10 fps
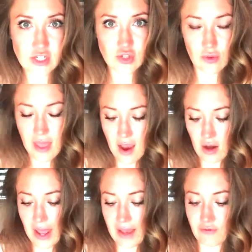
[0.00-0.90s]
So they
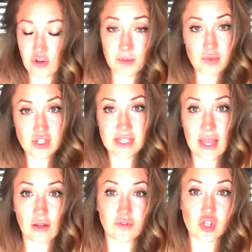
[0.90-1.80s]
are like
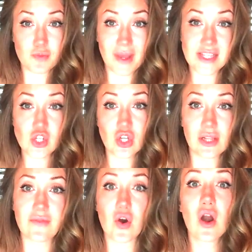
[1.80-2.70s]
40% of the space in your
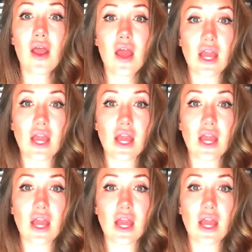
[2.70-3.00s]
liver